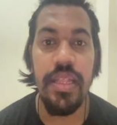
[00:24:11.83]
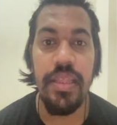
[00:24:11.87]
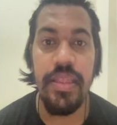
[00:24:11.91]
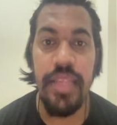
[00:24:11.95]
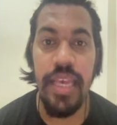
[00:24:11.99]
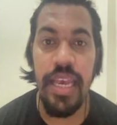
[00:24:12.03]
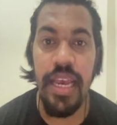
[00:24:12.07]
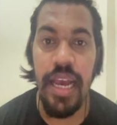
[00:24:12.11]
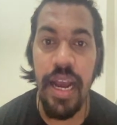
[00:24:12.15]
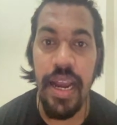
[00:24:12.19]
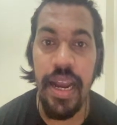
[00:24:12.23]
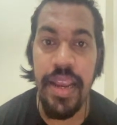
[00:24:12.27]

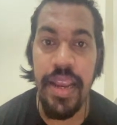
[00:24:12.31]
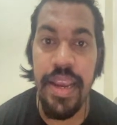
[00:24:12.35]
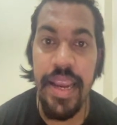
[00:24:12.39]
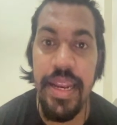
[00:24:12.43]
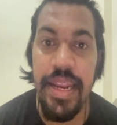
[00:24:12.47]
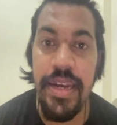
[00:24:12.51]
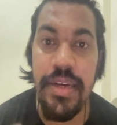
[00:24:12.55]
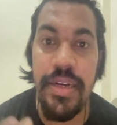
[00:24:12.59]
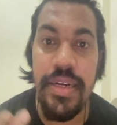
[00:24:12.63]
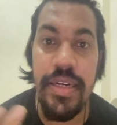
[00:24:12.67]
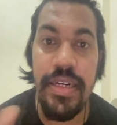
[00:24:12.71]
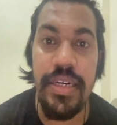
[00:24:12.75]
They
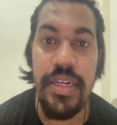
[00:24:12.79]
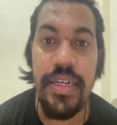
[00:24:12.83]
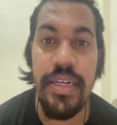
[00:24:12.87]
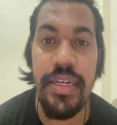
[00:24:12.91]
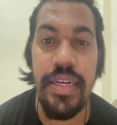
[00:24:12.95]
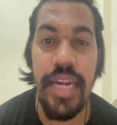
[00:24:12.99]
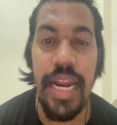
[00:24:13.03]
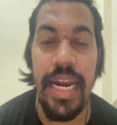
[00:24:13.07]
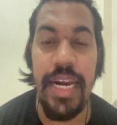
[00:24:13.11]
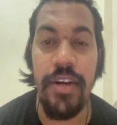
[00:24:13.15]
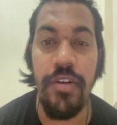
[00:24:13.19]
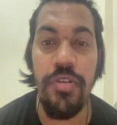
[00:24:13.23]
again
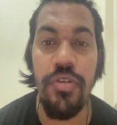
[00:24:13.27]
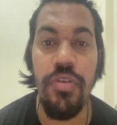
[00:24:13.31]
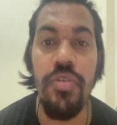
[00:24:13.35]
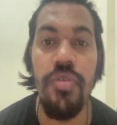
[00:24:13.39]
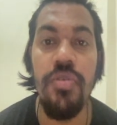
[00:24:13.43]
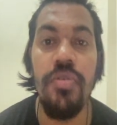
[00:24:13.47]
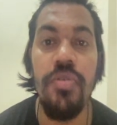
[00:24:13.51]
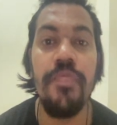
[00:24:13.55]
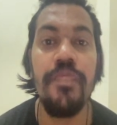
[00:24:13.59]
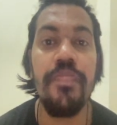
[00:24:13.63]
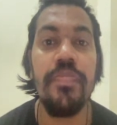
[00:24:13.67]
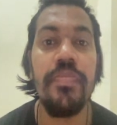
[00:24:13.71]
trying
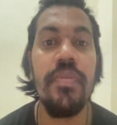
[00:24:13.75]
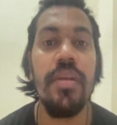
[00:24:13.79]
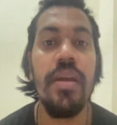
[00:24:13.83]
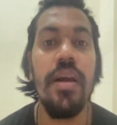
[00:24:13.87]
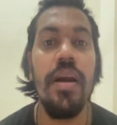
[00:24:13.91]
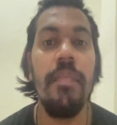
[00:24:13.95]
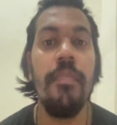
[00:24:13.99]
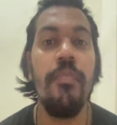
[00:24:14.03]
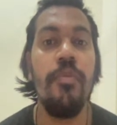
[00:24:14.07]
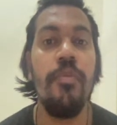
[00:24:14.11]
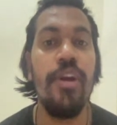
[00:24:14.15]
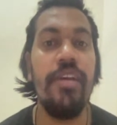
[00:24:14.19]
to
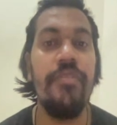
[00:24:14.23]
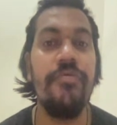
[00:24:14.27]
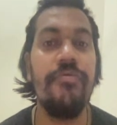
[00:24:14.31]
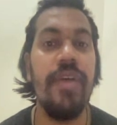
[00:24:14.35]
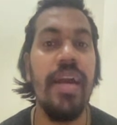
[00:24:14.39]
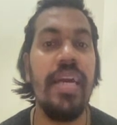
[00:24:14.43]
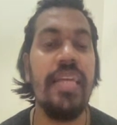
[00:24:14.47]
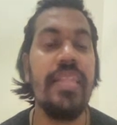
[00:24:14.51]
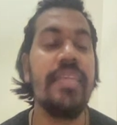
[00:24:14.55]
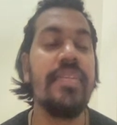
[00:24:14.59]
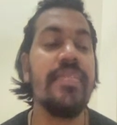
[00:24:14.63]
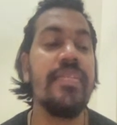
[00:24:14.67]

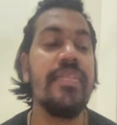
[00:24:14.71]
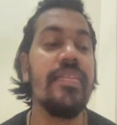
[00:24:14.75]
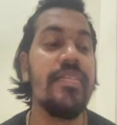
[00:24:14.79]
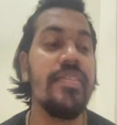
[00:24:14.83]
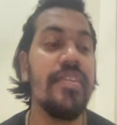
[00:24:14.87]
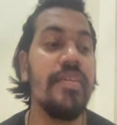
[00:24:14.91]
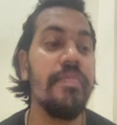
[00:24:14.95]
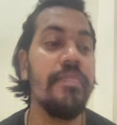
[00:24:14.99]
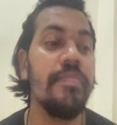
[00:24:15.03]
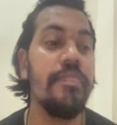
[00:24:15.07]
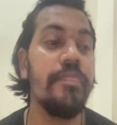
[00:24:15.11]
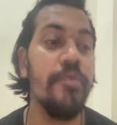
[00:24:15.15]
modify the
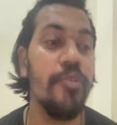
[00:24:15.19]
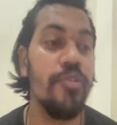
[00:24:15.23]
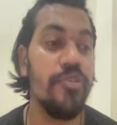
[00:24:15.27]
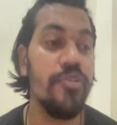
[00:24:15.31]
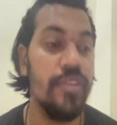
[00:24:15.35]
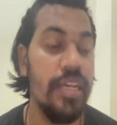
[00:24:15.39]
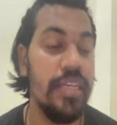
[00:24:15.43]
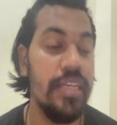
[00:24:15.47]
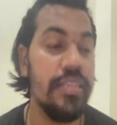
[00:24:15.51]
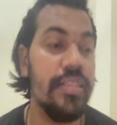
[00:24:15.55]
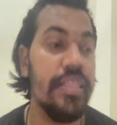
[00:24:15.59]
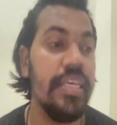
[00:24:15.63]
system
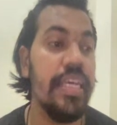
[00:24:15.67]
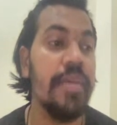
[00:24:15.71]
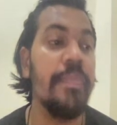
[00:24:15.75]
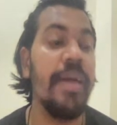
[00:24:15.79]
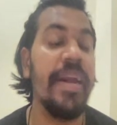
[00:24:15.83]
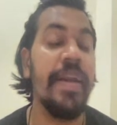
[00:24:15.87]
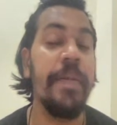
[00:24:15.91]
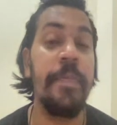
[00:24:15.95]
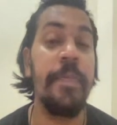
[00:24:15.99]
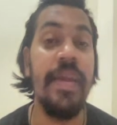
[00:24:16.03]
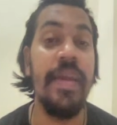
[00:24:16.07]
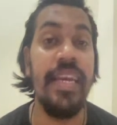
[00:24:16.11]
process. They
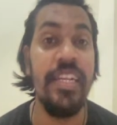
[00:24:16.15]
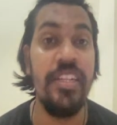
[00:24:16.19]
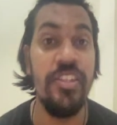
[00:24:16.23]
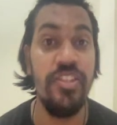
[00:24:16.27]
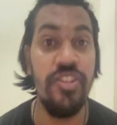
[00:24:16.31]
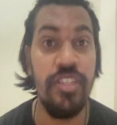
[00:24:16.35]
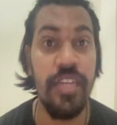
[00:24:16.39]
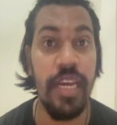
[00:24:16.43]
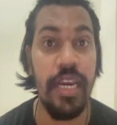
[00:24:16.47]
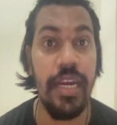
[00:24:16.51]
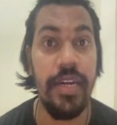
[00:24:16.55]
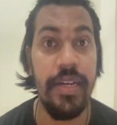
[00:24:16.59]
might be
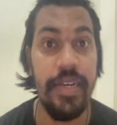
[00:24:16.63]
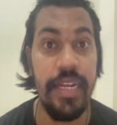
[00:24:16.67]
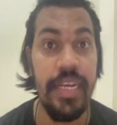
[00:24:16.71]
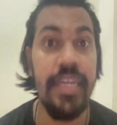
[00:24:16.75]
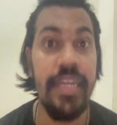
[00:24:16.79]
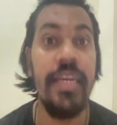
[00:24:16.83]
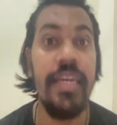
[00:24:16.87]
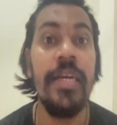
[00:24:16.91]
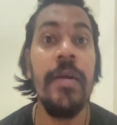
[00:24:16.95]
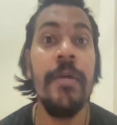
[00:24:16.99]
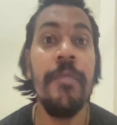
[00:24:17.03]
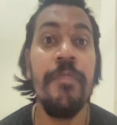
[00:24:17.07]

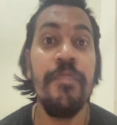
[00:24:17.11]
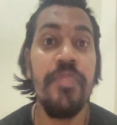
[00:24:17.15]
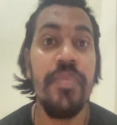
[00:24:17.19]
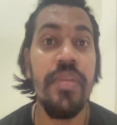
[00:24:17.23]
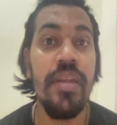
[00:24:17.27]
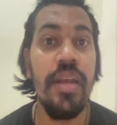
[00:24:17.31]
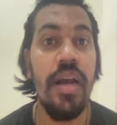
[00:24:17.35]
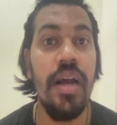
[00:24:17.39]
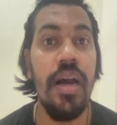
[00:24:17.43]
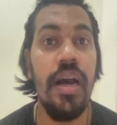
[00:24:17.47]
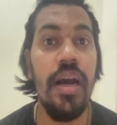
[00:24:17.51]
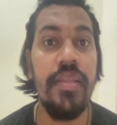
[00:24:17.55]
injecting
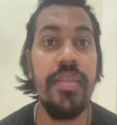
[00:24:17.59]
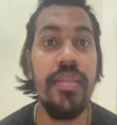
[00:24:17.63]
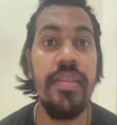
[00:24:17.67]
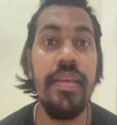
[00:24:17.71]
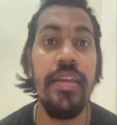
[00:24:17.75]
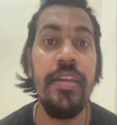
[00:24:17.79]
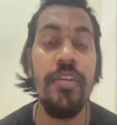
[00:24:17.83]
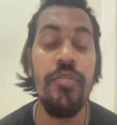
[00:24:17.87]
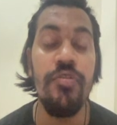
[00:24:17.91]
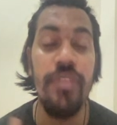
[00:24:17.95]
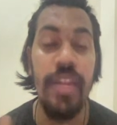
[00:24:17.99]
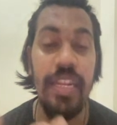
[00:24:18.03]

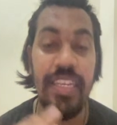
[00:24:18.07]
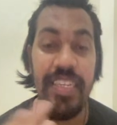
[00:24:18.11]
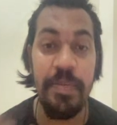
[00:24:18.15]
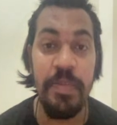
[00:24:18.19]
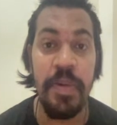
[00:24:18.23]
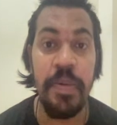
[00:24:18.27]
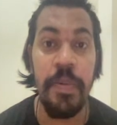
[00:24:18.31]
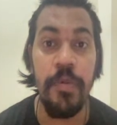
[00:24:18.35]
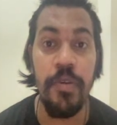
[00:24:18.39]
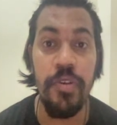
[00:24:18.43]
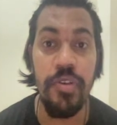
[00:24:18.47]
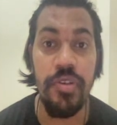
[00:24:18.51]
into the
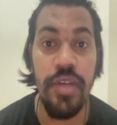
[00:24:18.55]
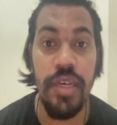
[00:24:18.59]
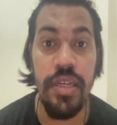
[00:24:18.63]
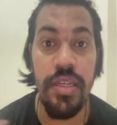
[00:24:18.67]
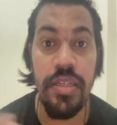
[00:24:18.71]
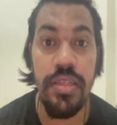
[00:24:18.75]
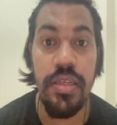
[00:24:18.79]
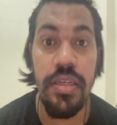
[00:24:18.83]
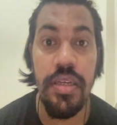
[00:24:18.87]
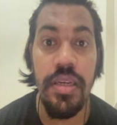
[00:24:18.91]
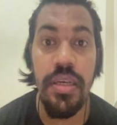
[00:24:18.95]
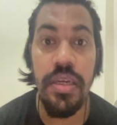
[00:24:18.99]
regiment
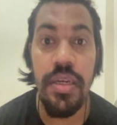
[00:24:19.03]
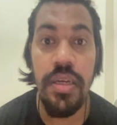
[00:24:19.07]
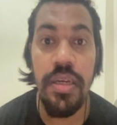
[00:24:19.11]
process